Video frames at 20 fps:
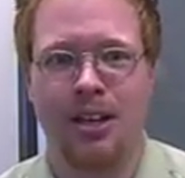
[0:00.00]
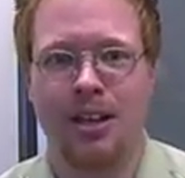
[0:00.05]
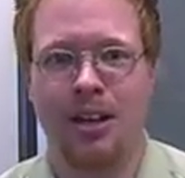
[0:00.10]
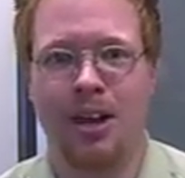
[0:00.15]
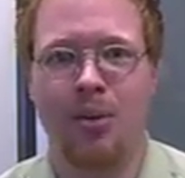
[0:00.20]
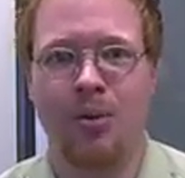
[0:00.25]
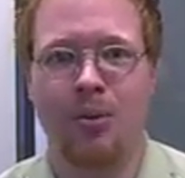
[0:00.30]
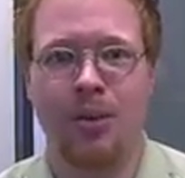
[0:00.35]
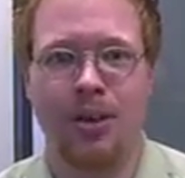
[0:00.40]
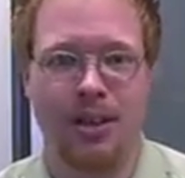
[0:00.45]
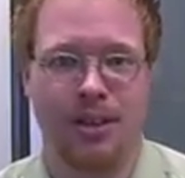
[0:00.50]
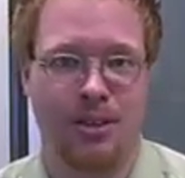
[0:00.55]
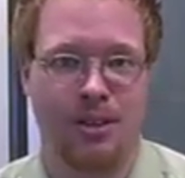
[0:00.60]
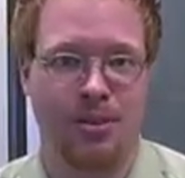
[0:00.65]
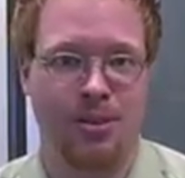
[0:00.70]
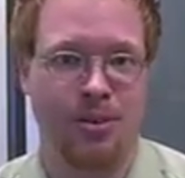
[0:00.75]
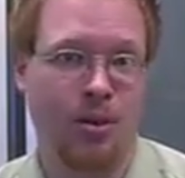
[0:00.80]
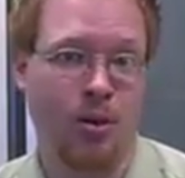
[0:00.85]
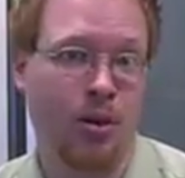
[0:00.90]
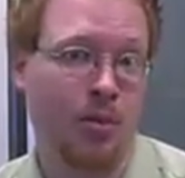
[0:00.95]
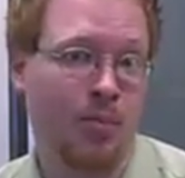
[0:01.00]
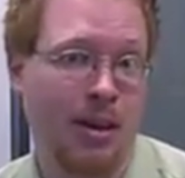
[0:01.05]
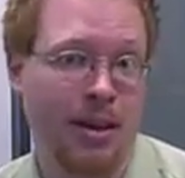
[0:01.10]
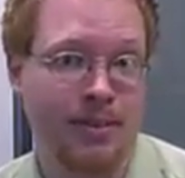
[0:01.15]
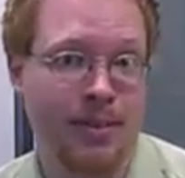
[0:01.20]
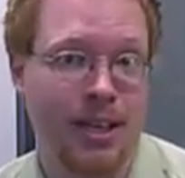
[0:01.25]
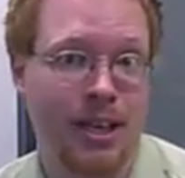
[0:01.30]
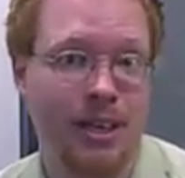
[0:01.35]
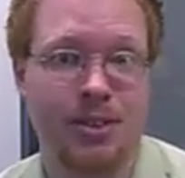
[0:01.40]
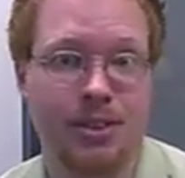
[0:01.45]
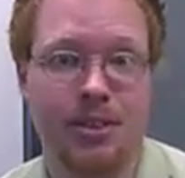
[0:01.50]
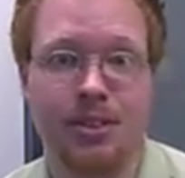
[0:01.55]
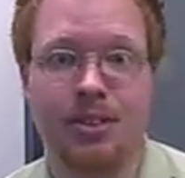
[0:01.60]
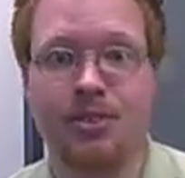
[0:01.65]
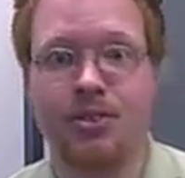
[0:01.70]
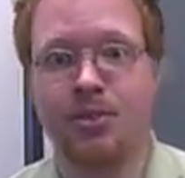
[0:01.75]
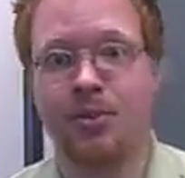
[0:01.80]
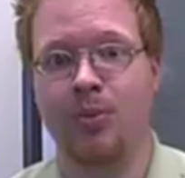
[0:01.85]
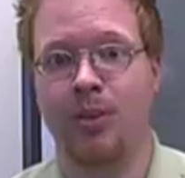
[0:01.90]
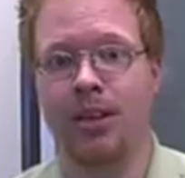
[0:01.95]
You know, we can do loan modifications.